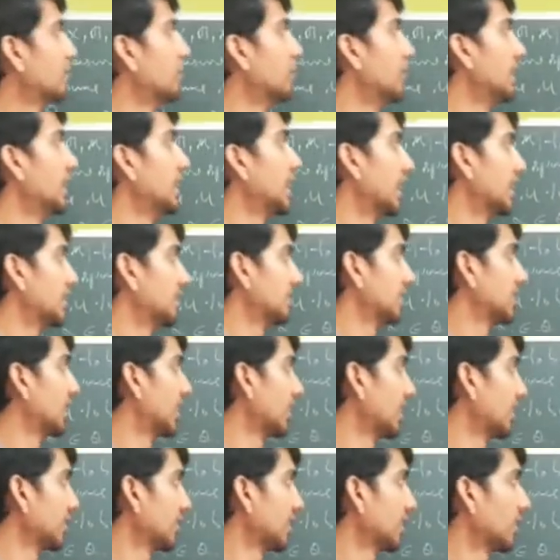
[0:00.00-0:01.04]
beta is
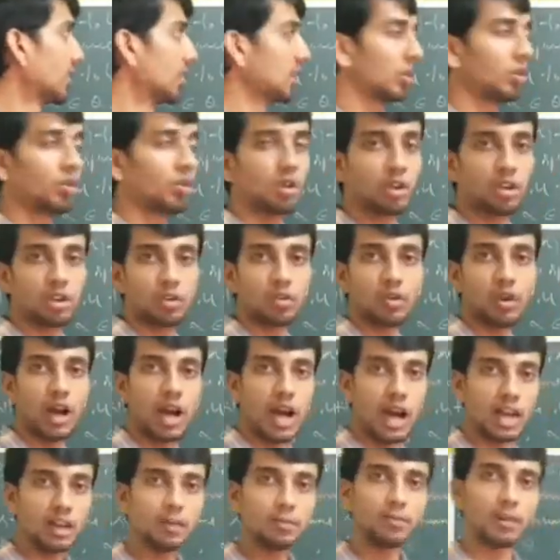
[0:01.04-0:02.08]
greater than or equal to
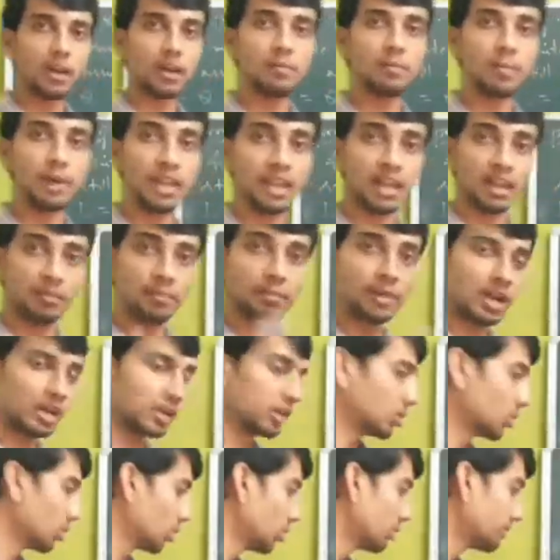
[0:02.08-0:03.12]
alpha by
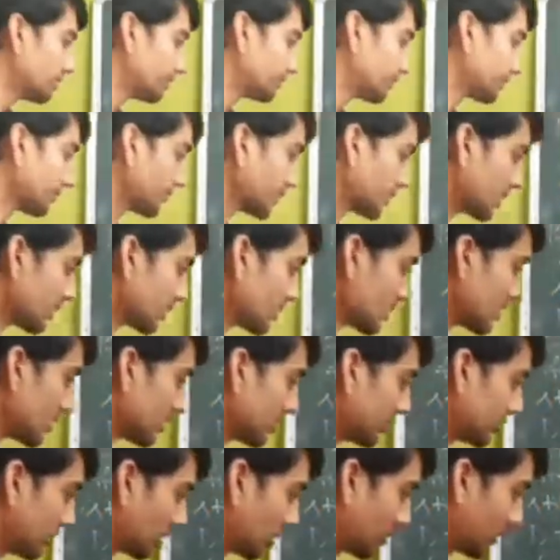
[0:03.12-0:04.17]
lemma 2,
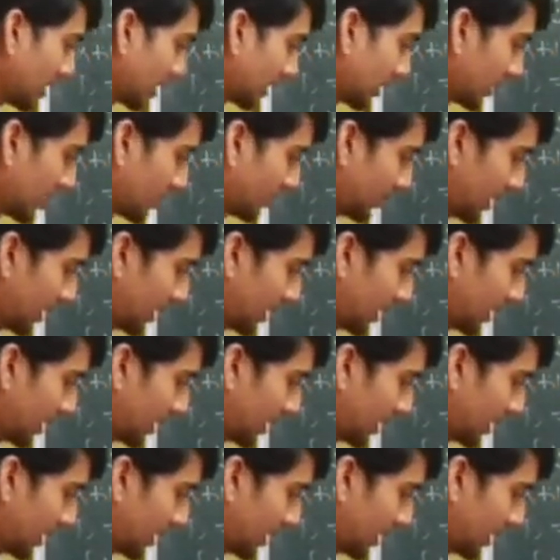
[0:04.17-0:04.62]
so we are now